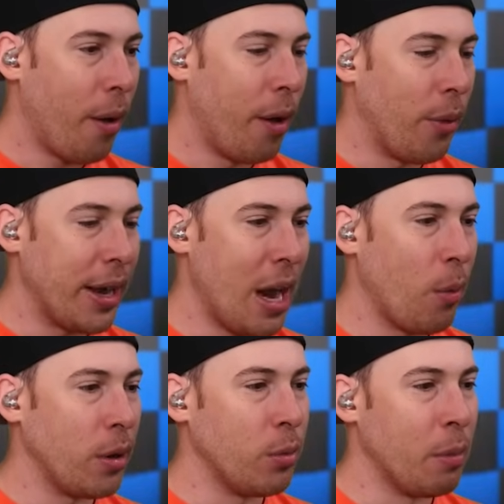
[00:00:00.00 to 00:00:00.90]
All right, now
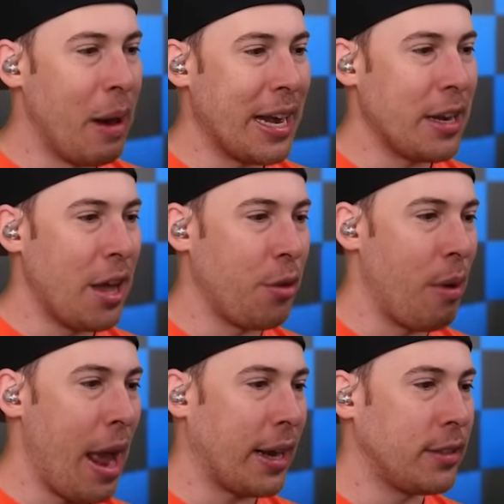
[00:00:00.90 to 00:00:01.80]
we're mining
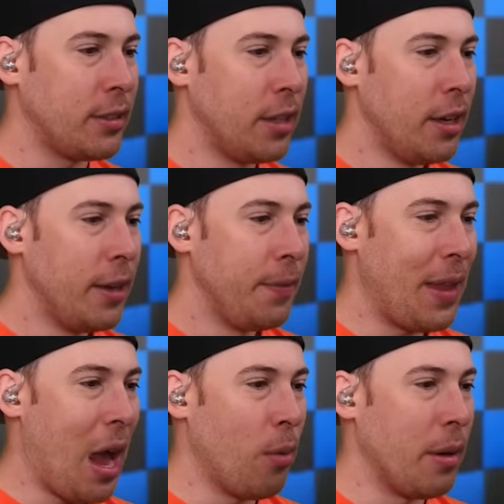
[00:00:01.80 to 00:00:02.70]
netherrack.
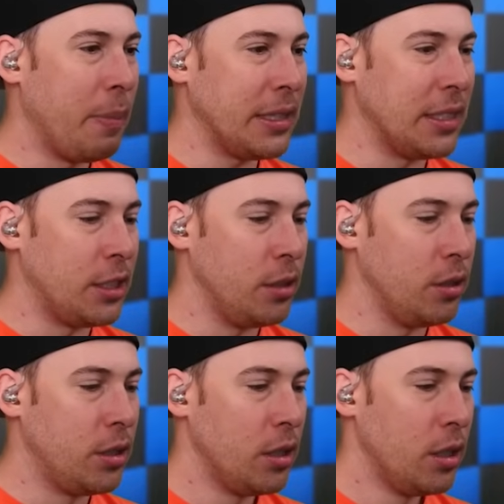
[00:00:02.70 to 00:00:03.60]
Now we're in business,
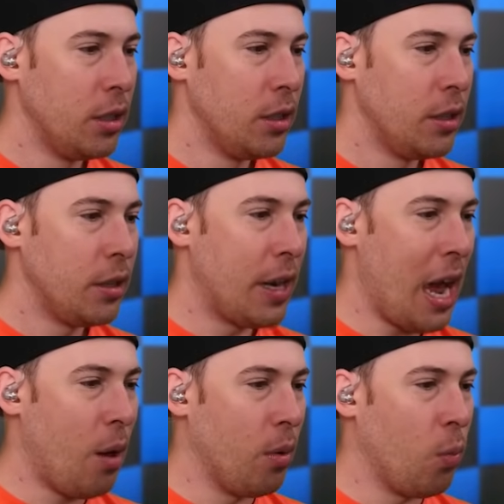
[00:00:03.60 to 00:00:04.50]
dudes.
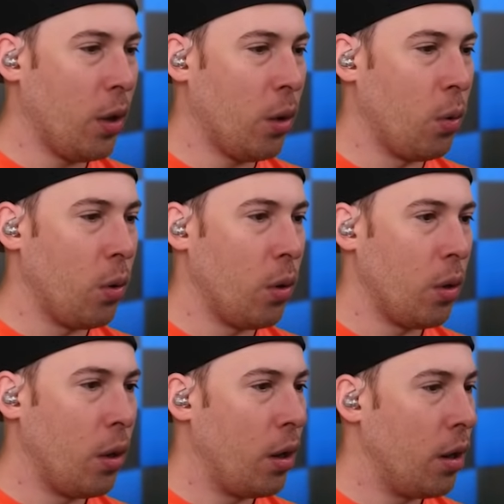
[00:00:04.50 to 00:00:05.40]
Now we're...
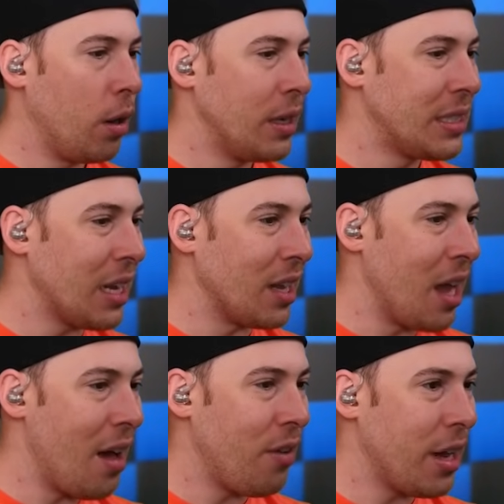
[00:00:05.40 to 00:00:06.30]
Is that
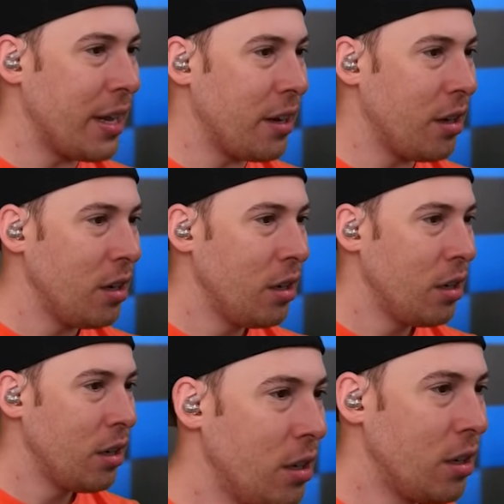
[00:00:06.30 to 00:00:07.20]
lava I hear?
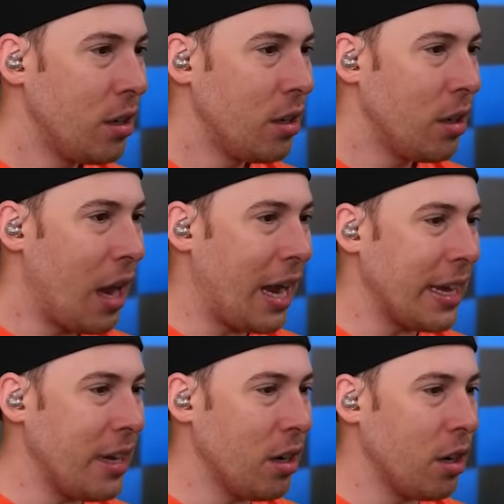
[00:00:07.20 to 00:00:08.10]
I
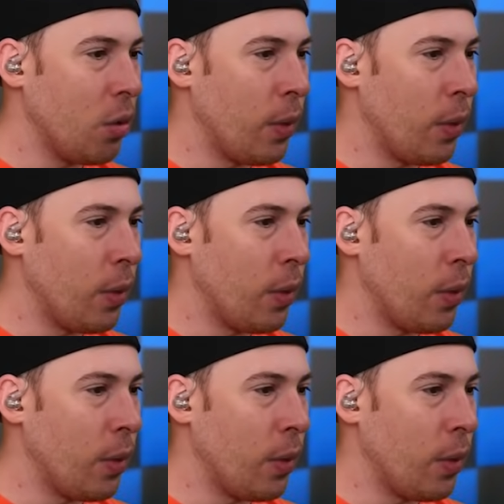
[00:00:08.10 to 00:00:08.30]
hear...